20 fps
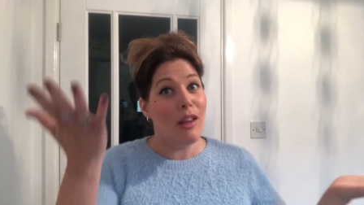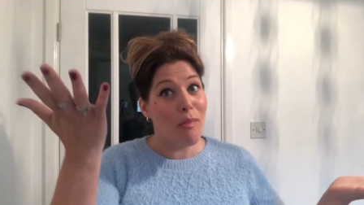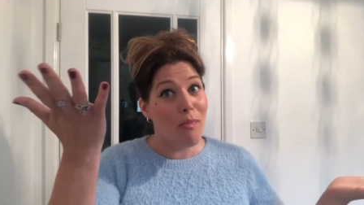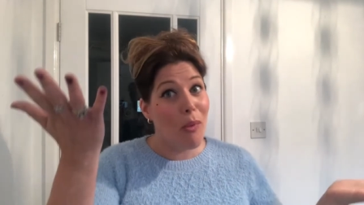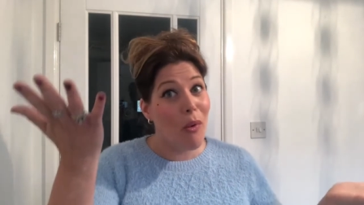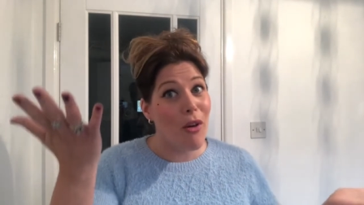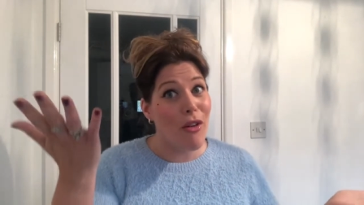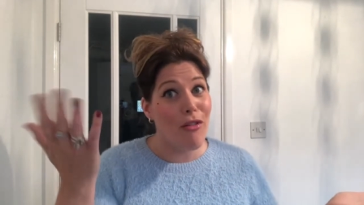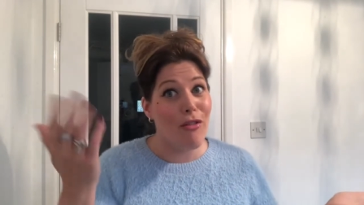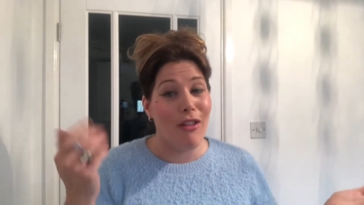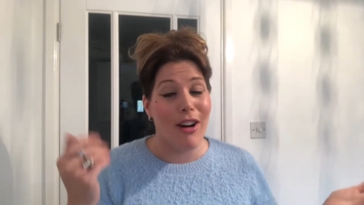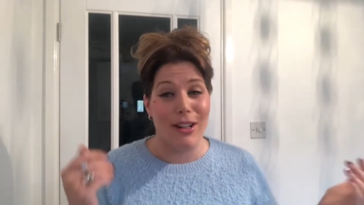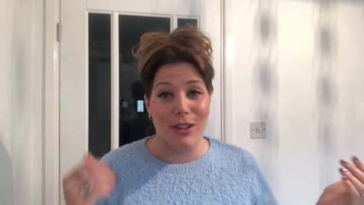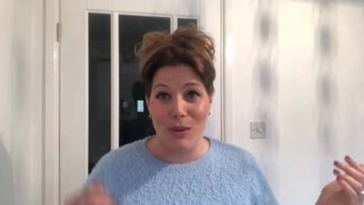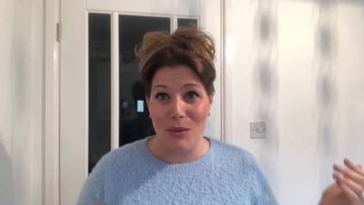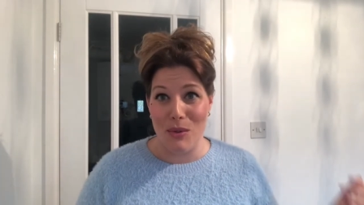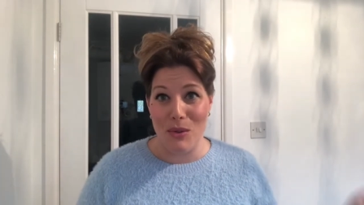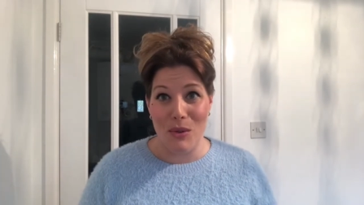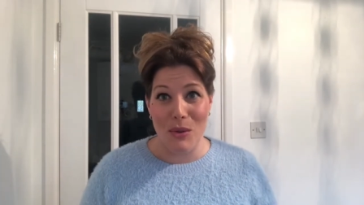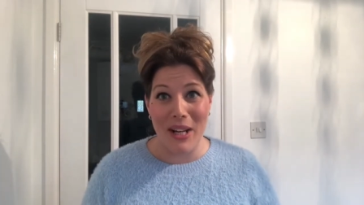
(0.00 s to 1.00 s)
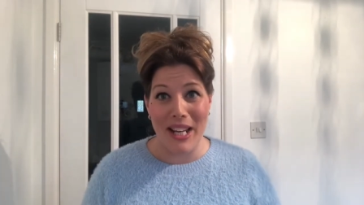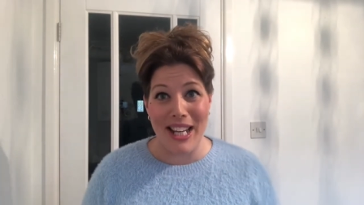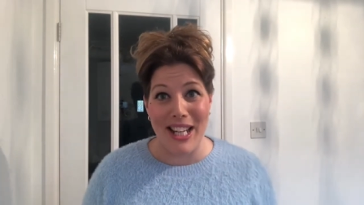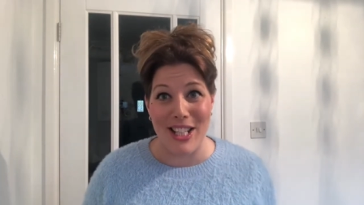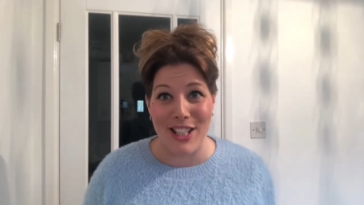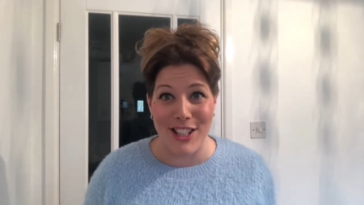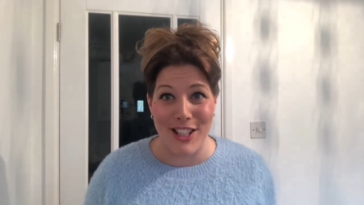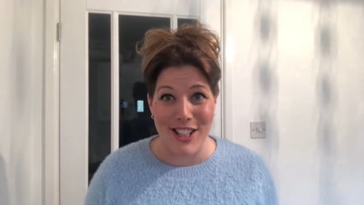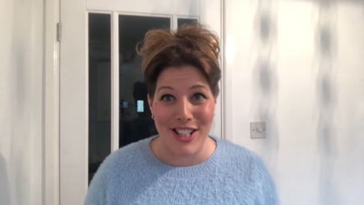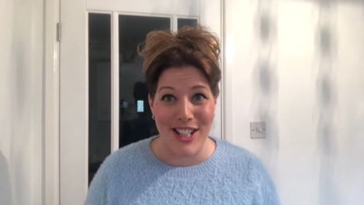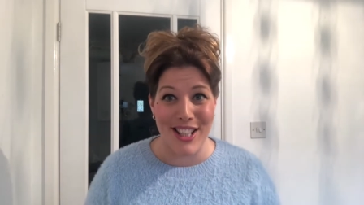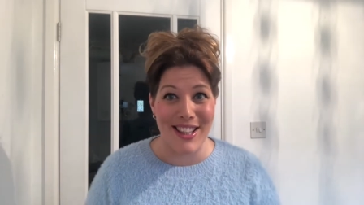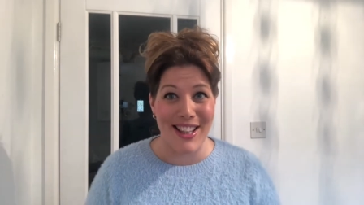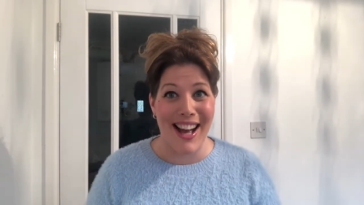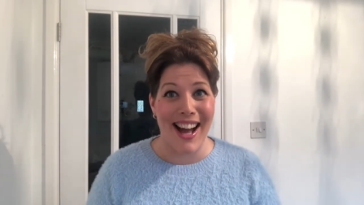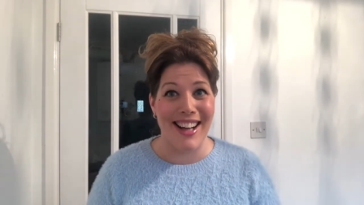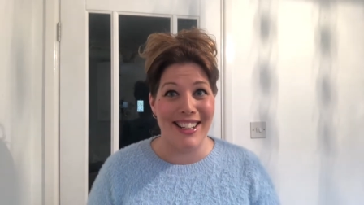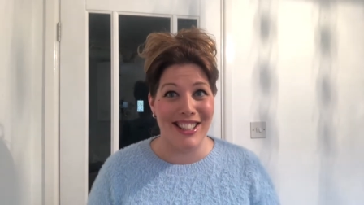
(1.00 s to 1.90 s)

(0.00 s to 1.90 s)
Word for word: The Boyfriend of Twiggy, she's in that.